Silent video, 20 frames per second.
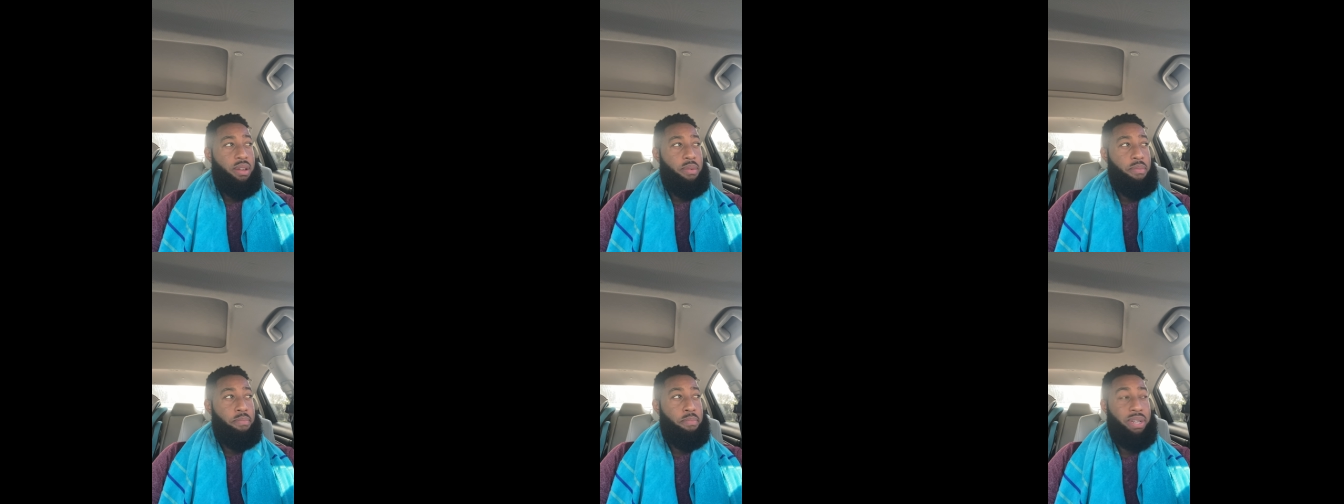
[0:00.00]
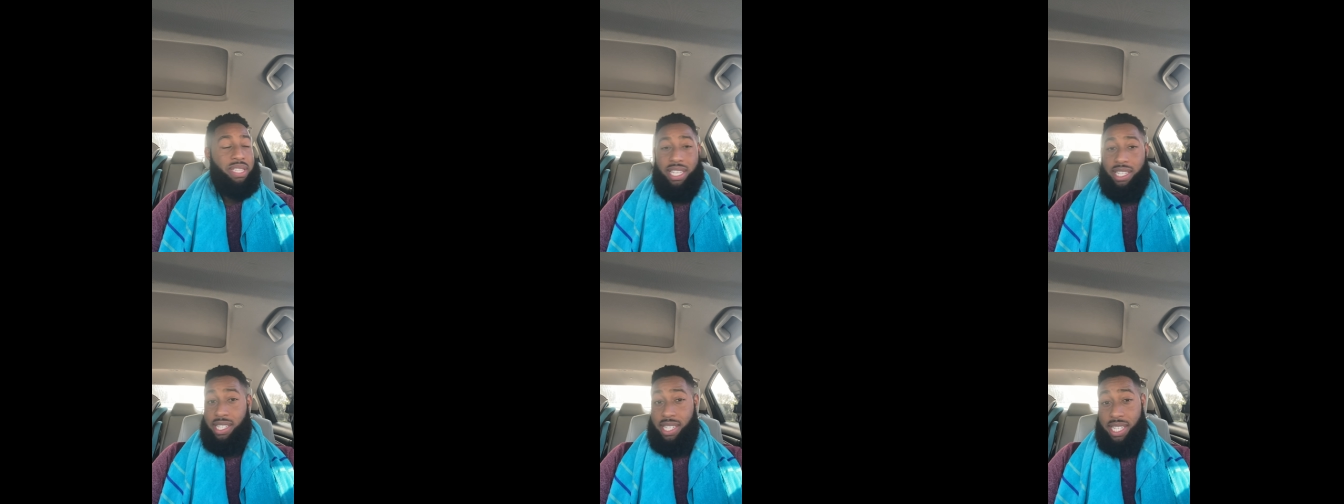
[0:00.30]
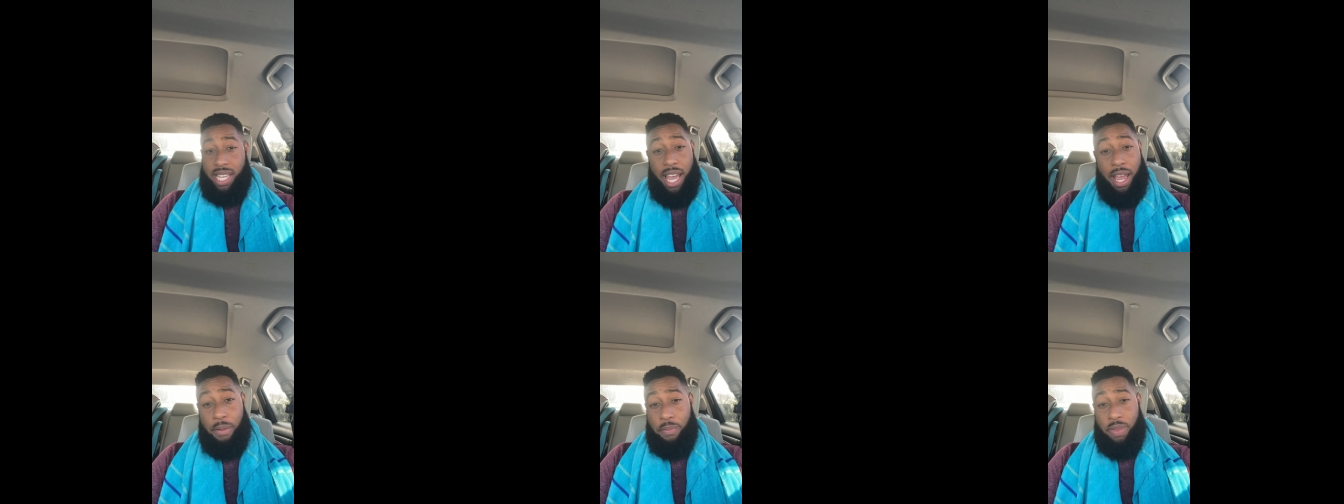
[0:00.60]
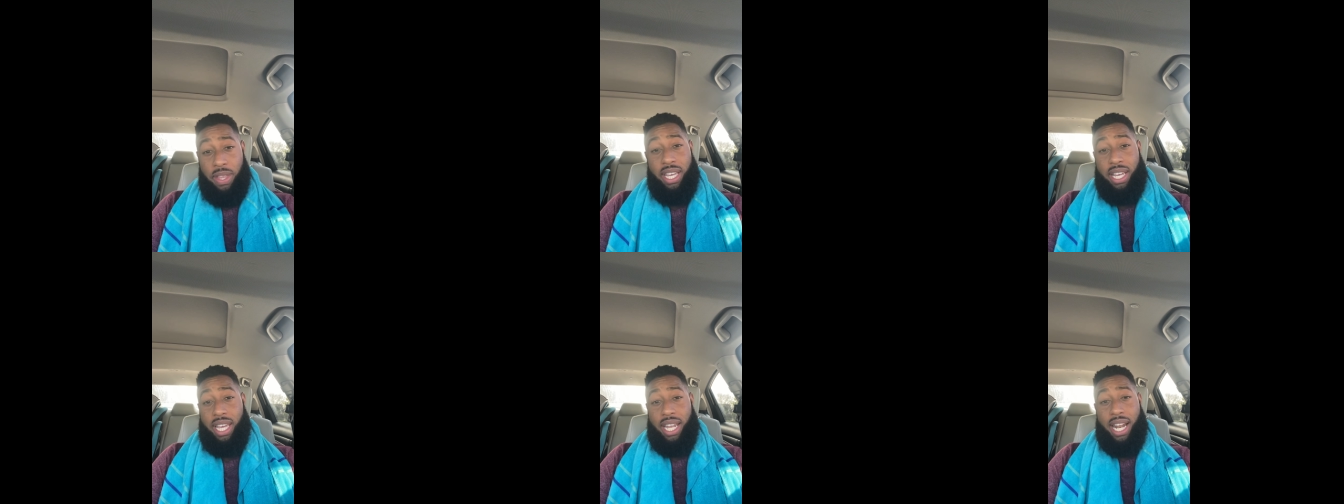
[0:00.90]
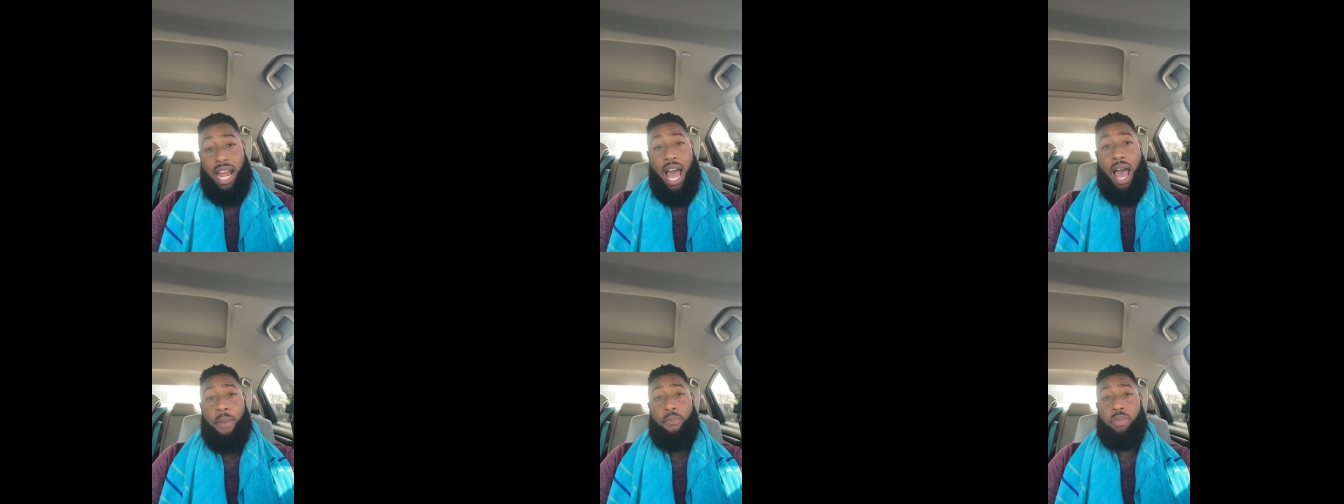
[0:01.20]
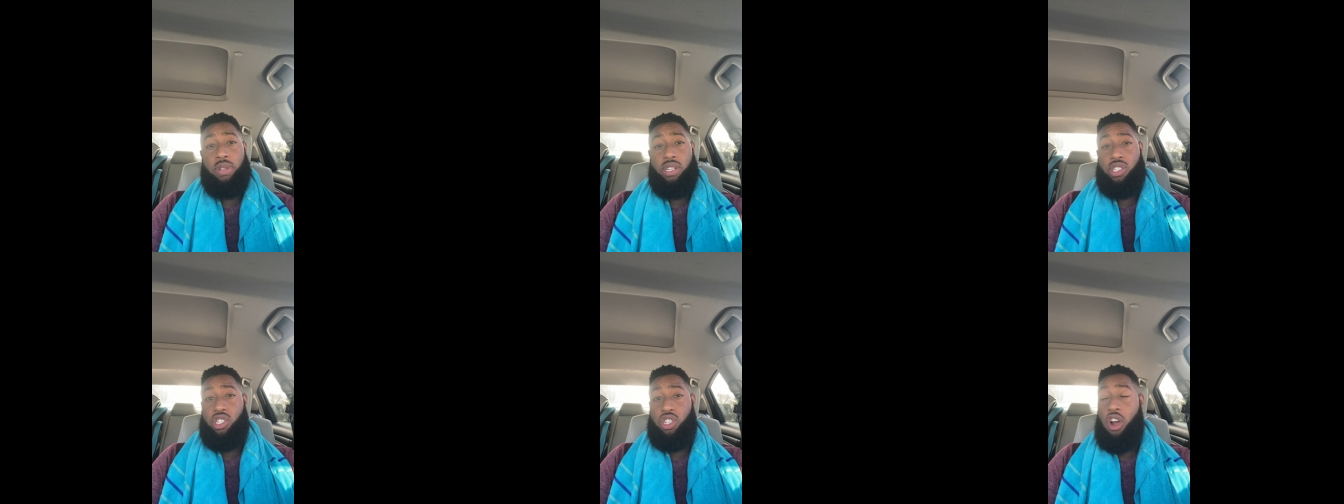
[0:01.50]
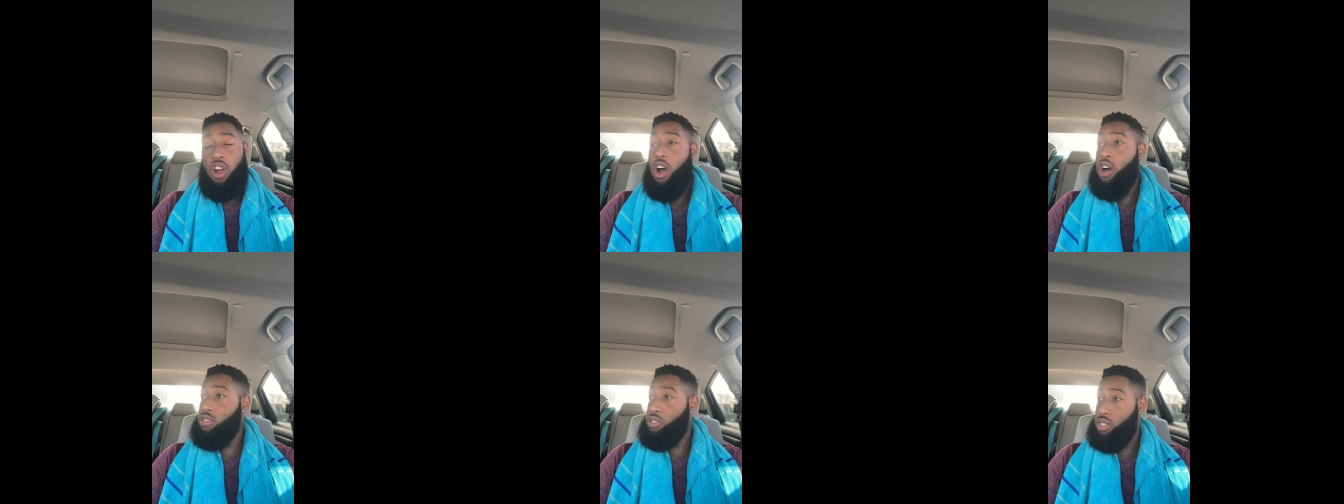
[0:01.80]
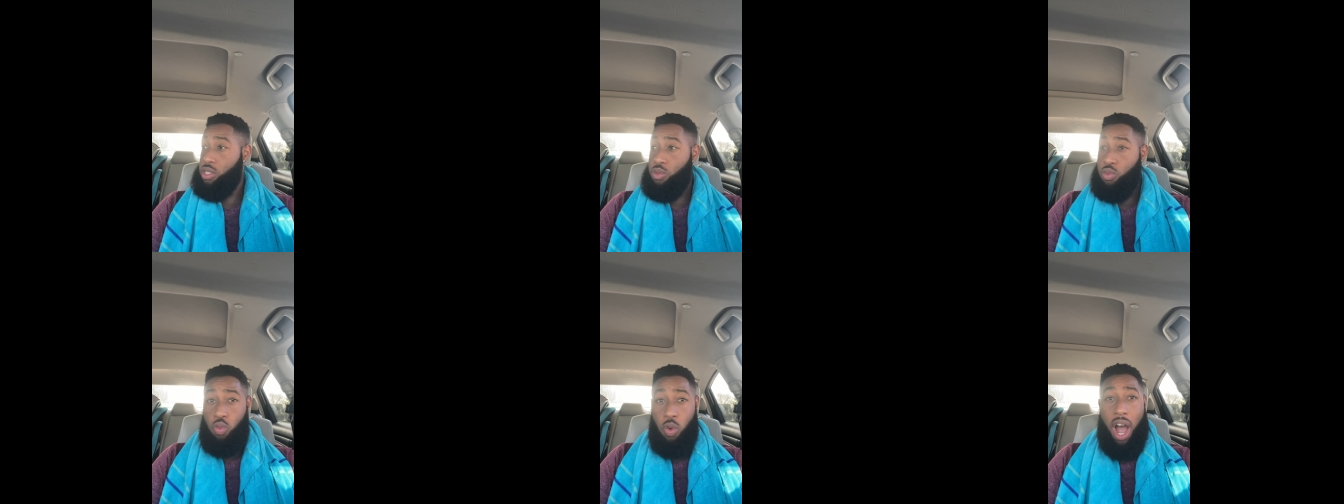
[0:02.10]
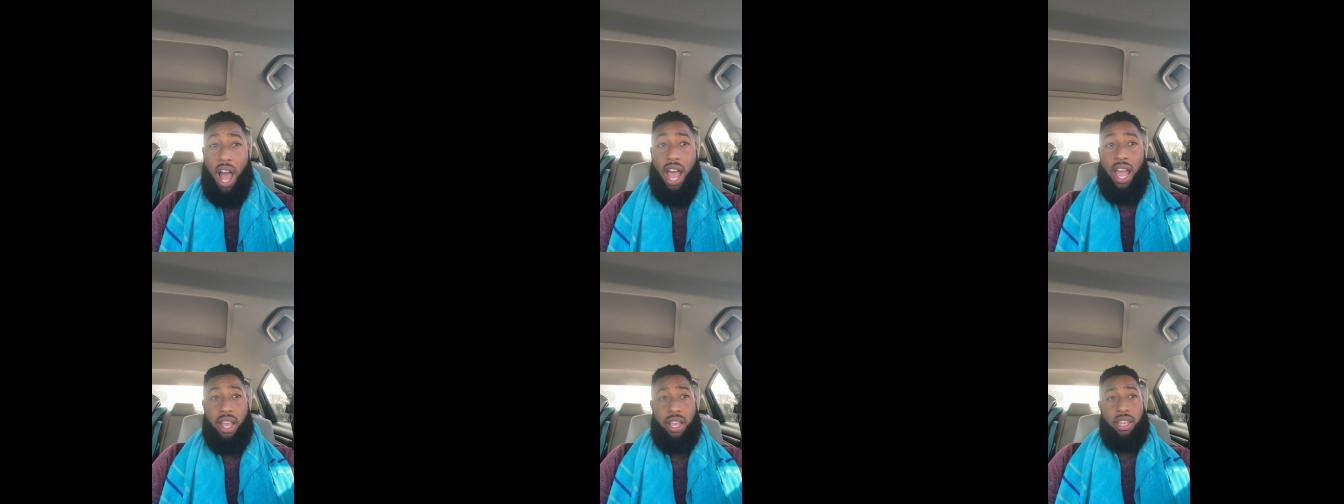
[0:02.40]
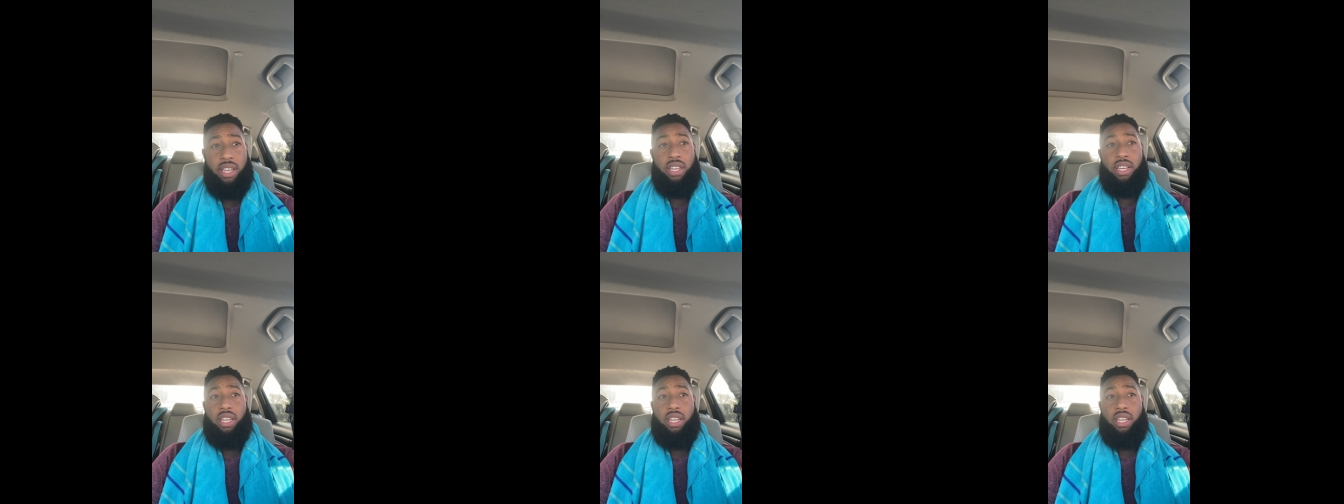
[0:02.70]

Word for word: But the same thing can happen to Charleston White,